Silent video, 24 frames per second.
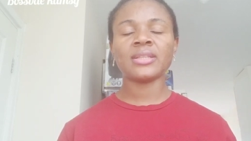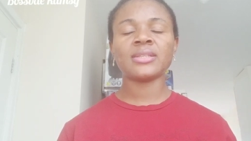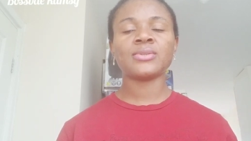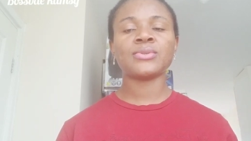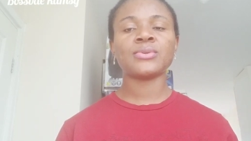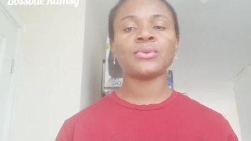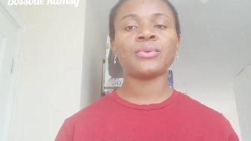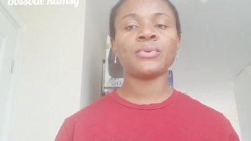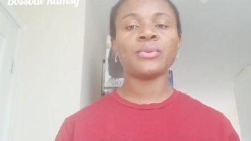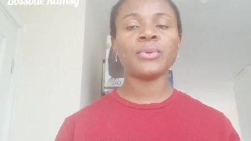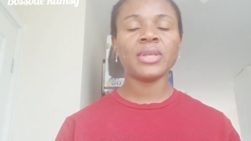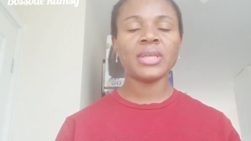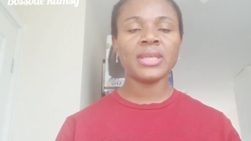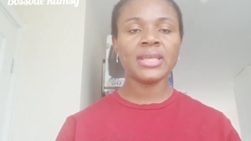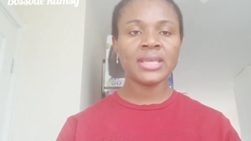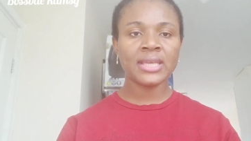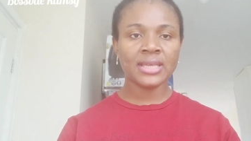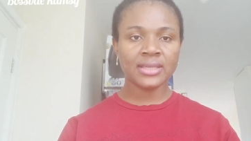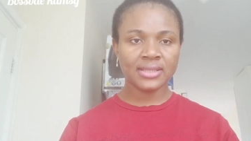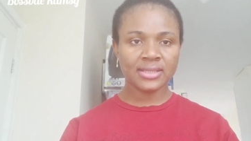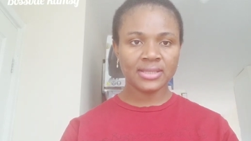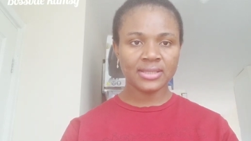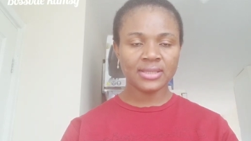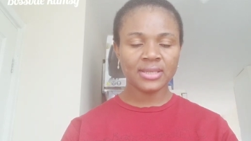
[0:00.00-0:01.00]
So
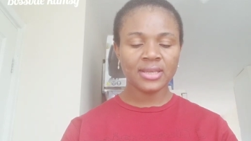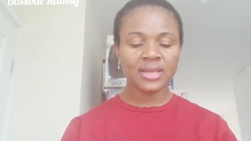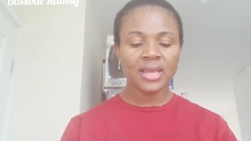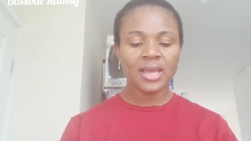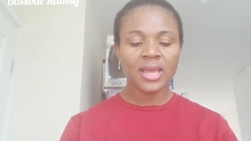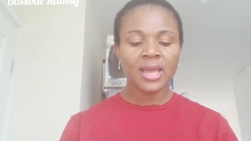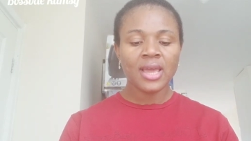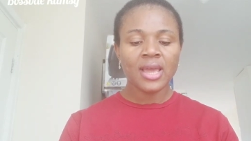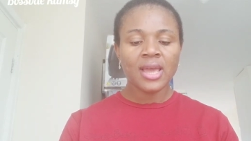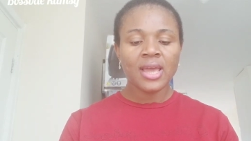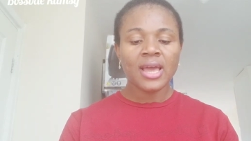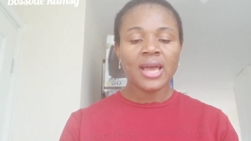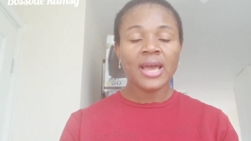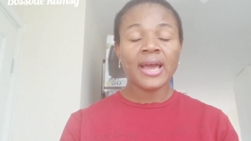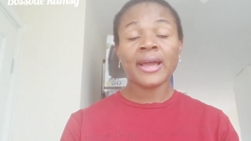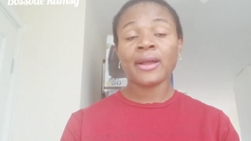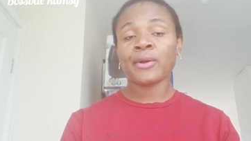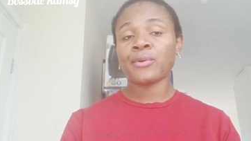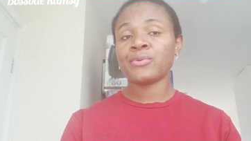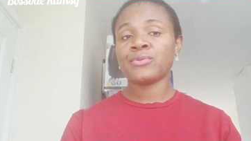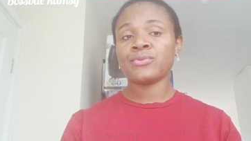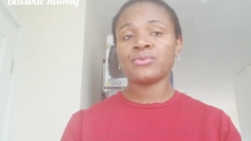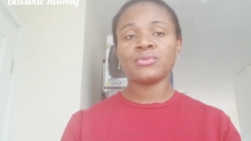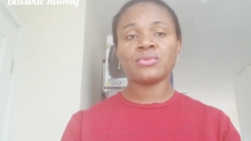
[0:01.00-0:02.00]
yes, I
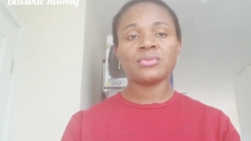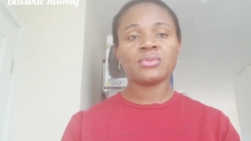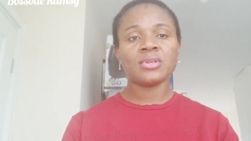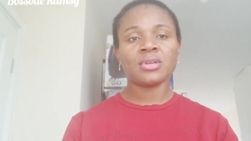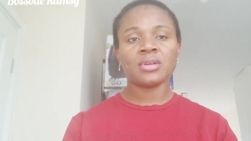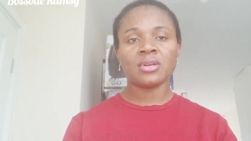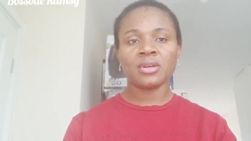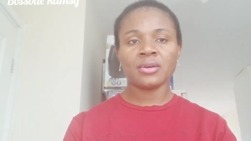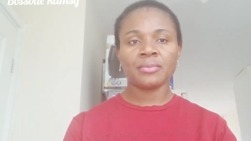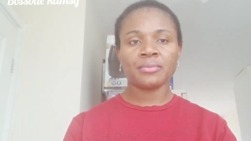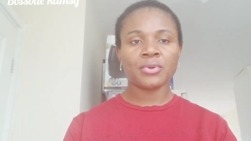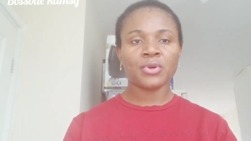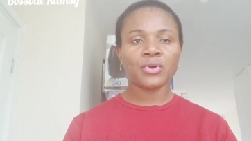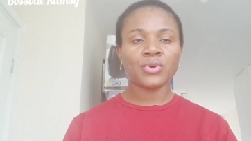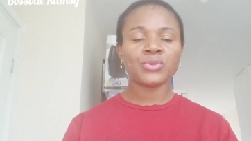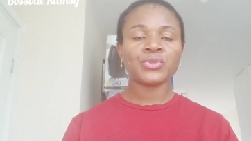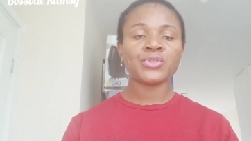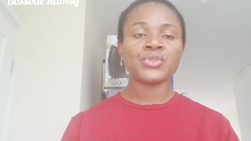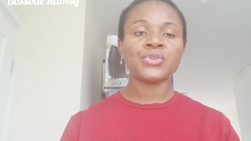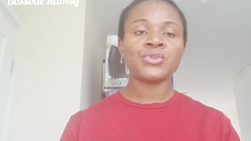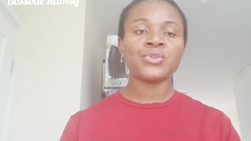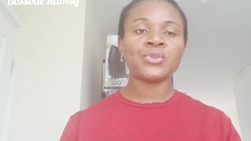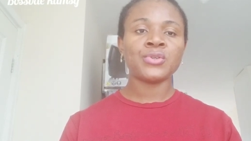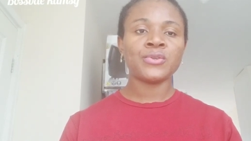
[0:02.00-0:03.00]
couldn't
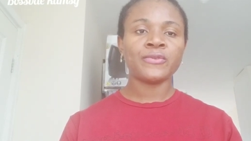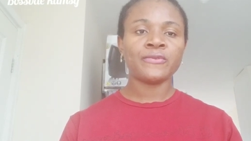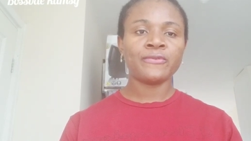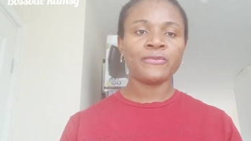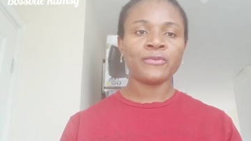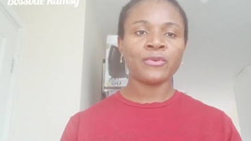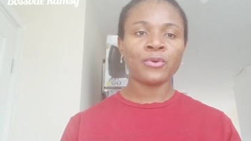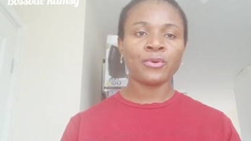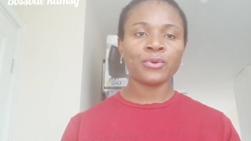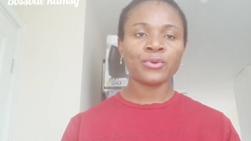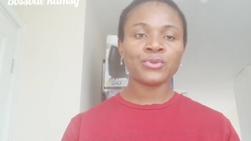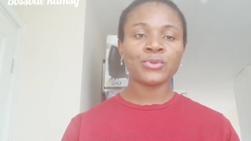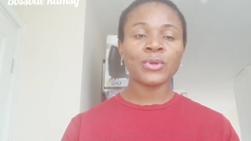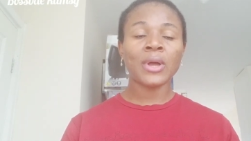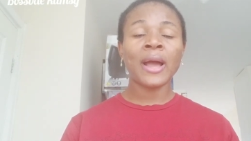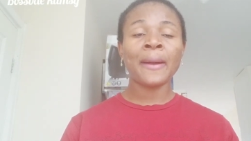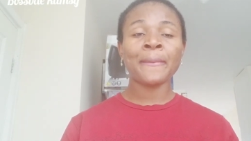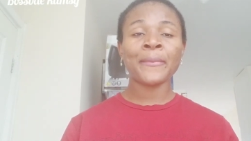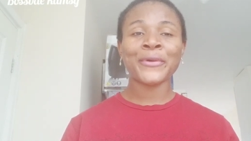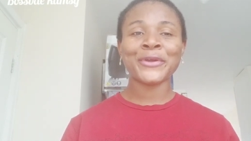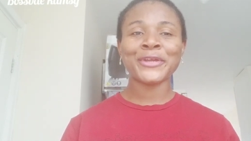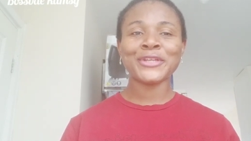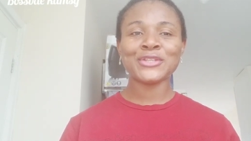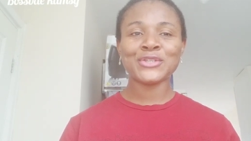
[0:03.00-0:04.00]
continue the vlog. So
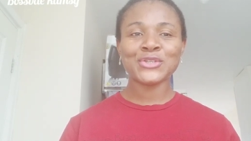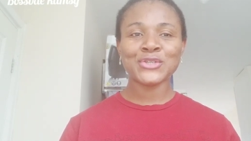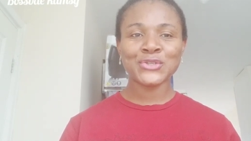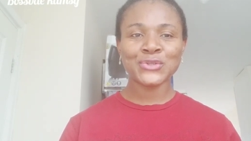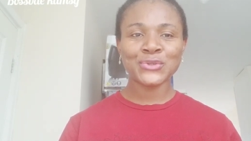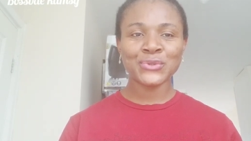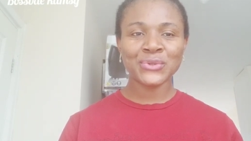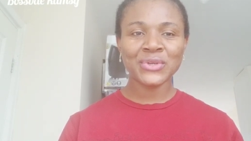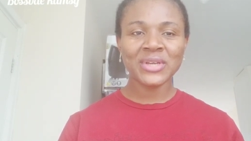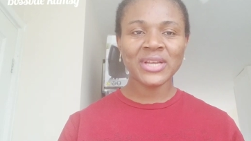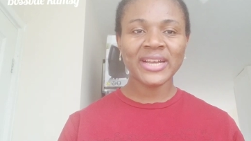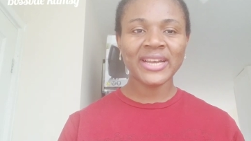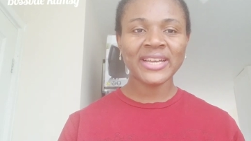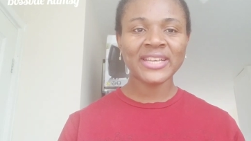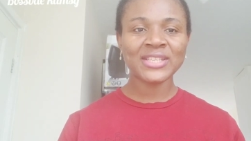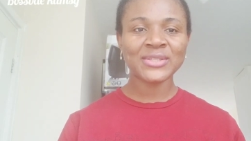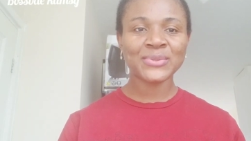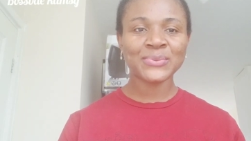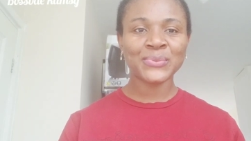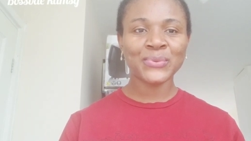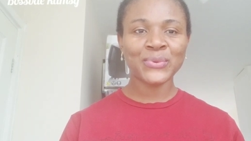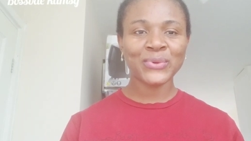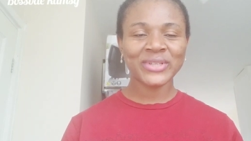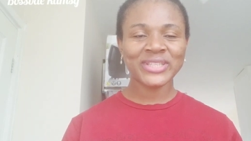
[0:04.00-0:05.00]
I'm going to show you guys
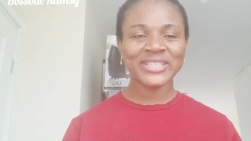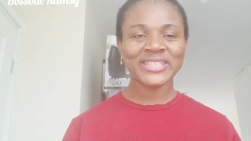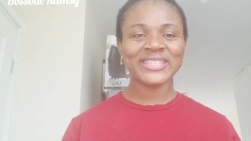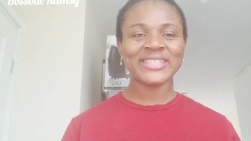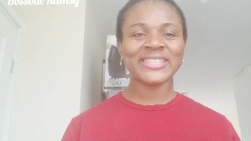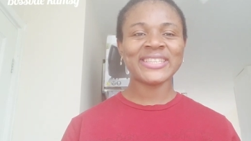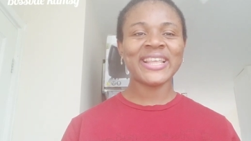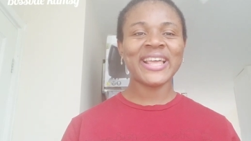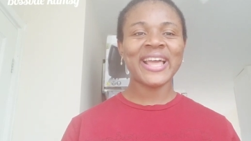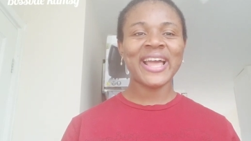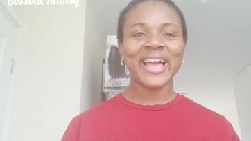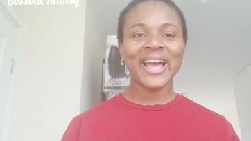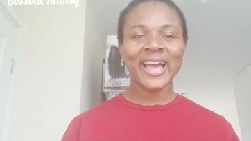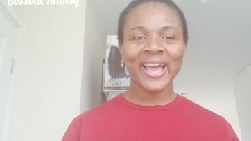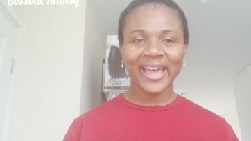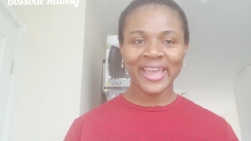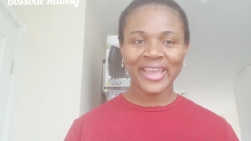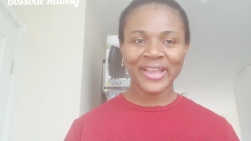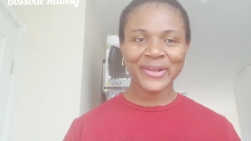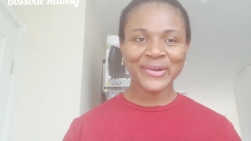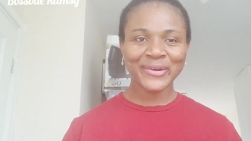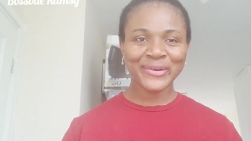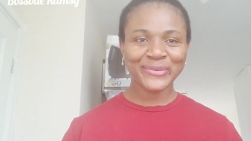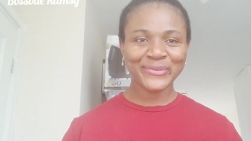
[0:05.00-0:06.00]
what I
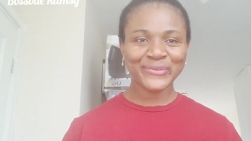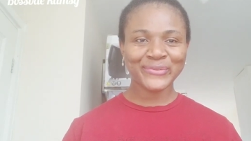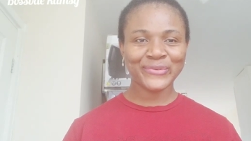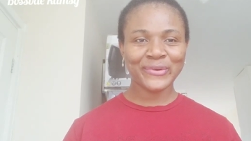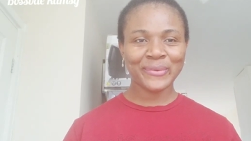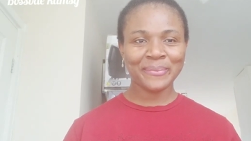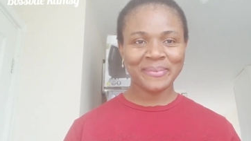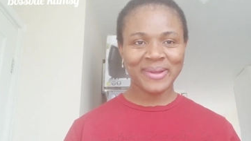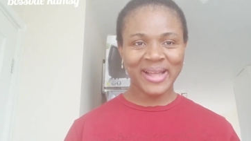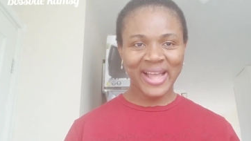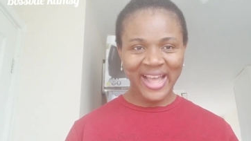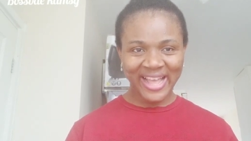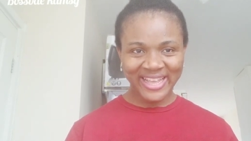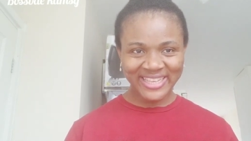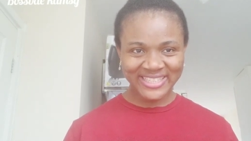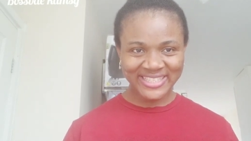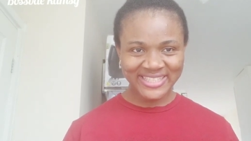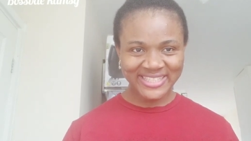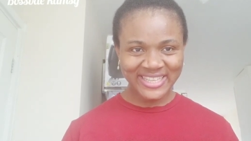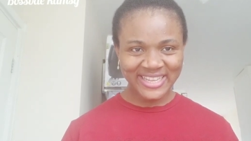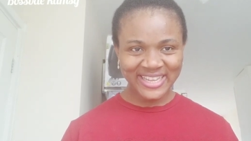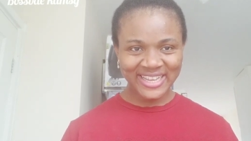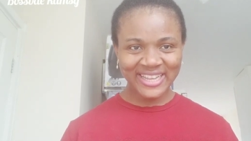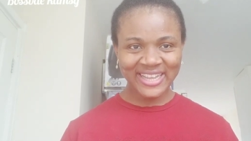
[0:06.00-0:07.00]
got from
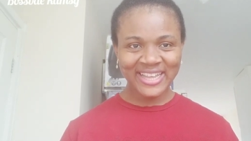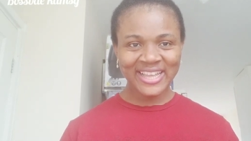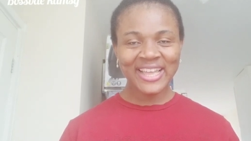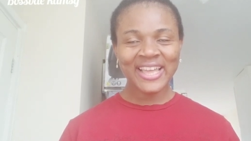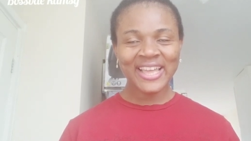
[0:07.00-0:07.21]
ASDA.